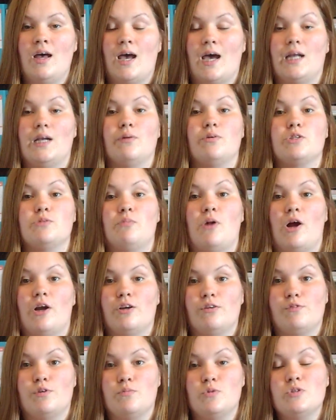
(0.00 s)
and I was
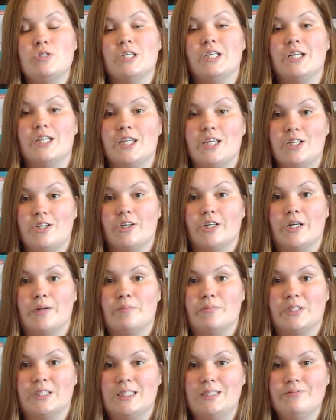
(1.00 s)
part of a musical theater
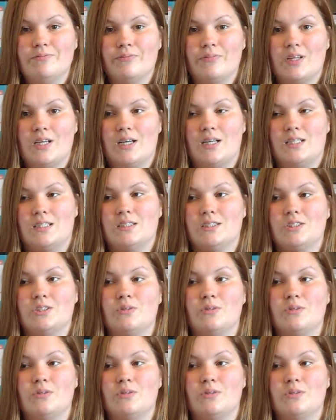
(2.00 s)
company, and